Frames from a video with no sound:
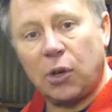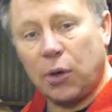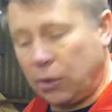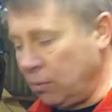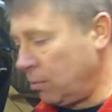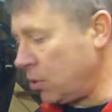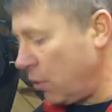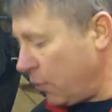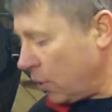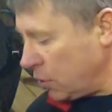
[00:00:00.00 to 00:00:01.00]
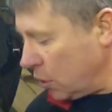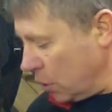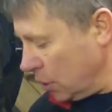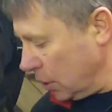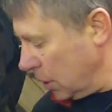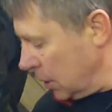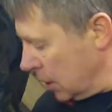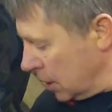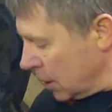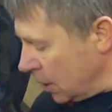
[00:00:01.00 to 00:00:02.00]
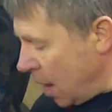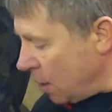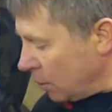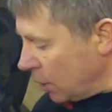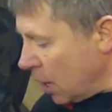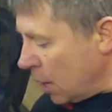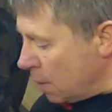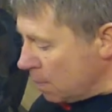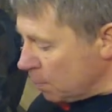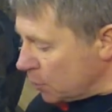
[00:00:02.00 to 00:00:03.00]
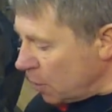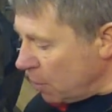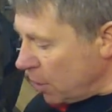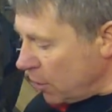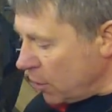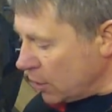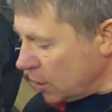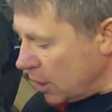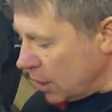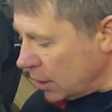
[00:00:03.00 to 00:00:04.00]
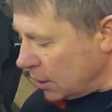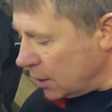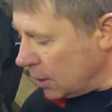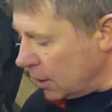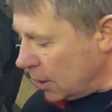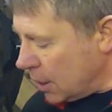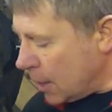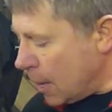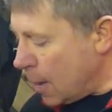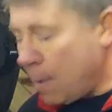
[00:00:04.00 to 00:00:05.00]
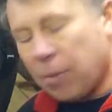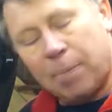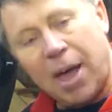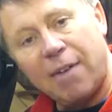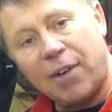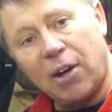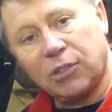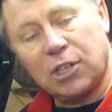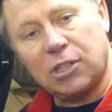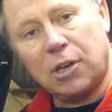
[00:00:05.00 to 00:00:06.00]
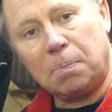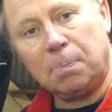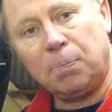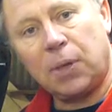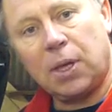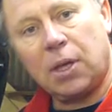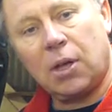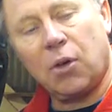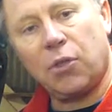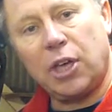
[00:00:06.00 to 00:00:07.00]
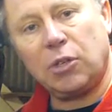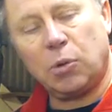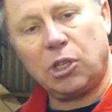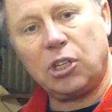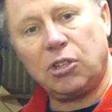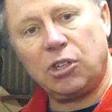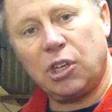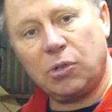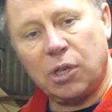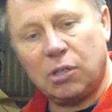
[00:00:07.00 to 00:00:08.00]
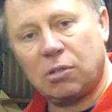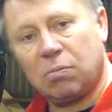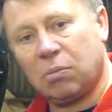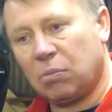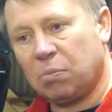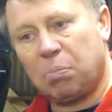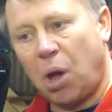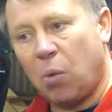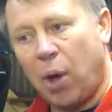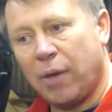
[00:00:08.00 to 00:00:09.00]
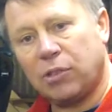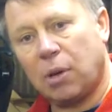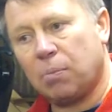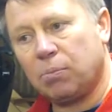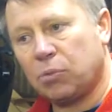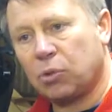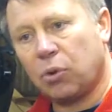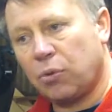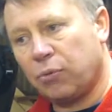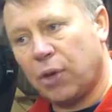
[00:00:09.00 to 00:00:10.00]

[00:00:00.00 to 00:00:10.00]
good. So far so good. Now, some of the other things I did. The pair valve system on these, which introduces, by way of some sort of